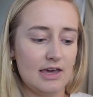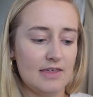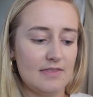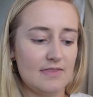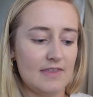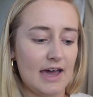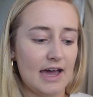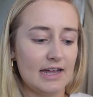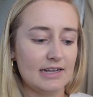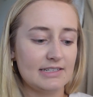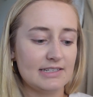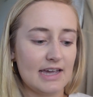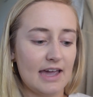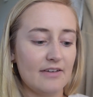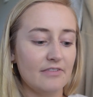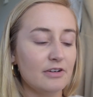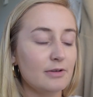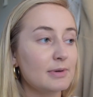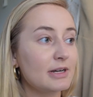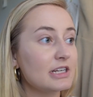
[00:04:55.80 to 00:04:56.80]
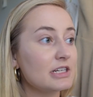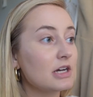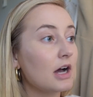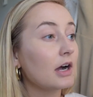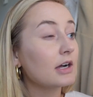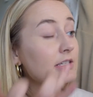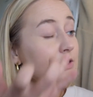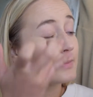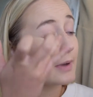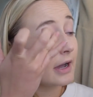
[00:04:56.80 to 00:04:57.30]
that everybody
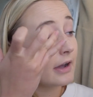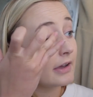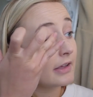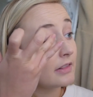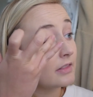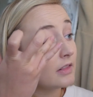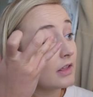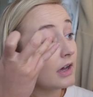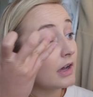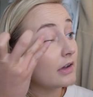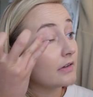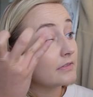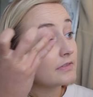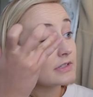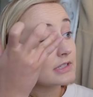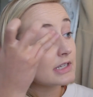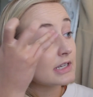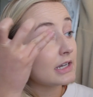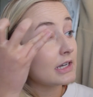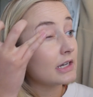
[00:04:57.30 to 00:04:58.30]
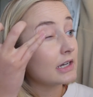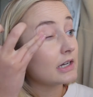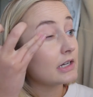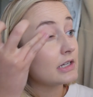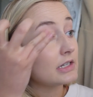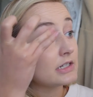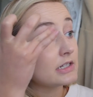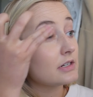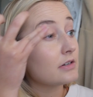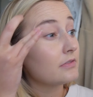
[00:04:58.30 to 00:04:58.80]
talks about and loves,
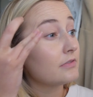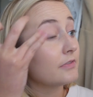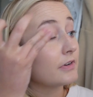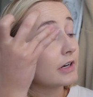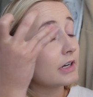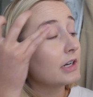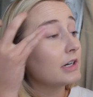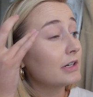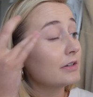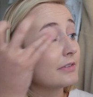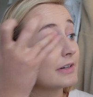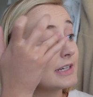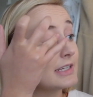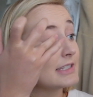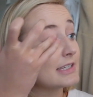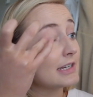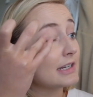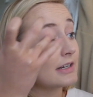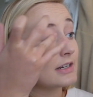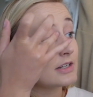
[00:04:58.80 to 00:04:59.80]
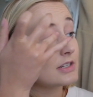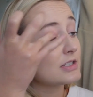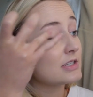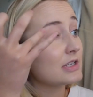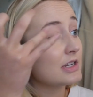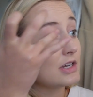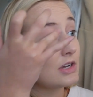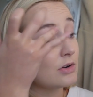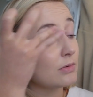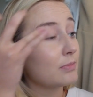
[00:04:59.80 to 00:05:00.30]
and for good reason. It is
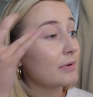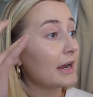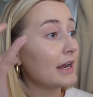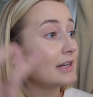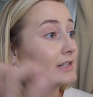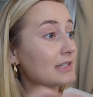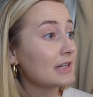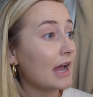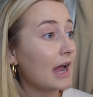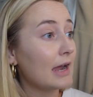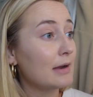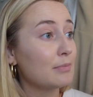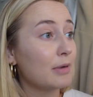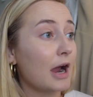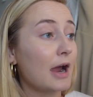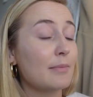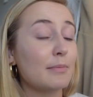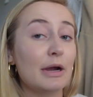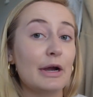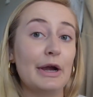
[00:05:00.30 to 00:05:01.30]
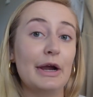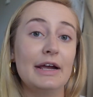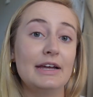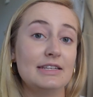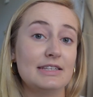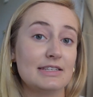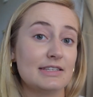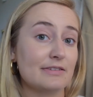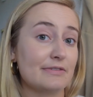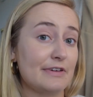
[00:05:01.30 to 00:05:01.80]
a great eye primer. It
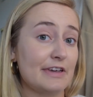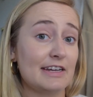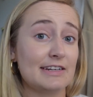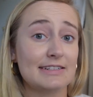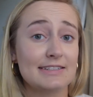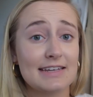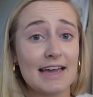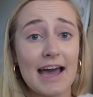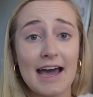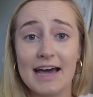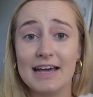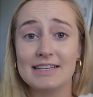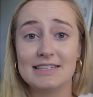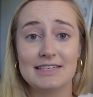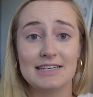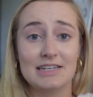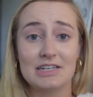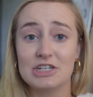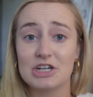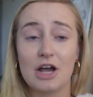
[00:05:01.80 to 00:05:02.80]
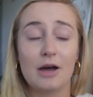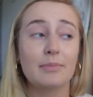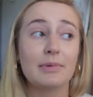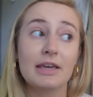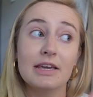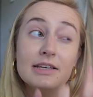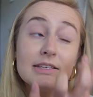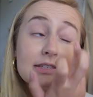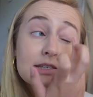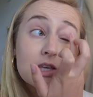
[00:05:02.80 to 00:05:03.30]
is a fantastic job
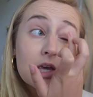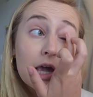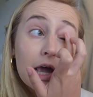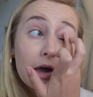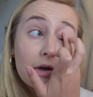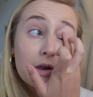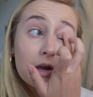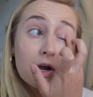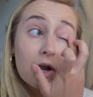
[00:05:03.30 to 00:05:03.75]
canceling out your